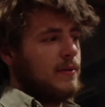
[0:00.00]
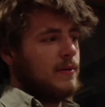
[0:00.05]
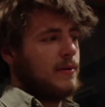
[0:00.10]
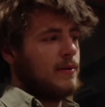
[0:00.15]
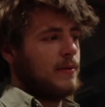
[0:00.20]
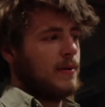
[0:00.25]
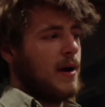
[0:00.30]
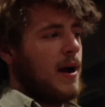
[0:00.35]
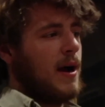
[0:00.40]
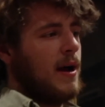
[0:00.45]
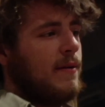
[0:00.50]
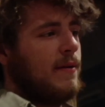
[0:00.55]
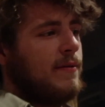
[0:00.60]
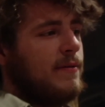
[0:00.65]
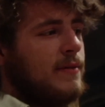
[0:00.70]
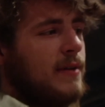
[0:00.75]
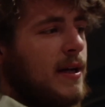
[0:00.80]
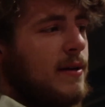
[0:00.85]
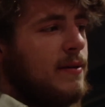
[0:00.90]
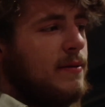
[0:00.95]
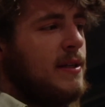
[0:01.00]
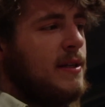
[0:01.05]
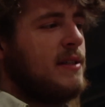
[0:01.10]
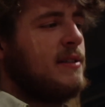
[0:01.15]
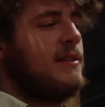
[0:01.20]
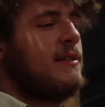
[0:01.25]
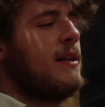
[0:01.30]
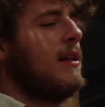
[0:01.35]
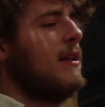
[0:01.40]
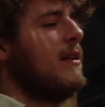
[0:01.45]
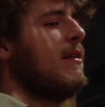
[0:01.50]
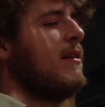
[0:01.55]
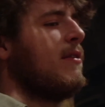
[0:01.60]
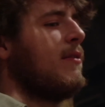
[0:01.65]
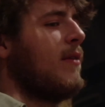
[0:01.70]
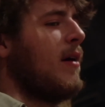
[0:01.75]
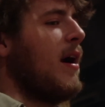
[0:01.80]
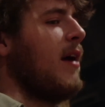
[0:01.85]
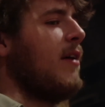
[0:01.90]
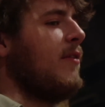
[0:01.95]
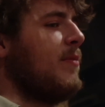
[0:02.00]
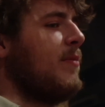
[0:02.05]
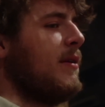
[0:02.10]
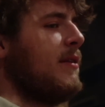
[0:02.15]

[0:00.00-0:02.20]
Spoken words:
thrive, not necessarily to thrive,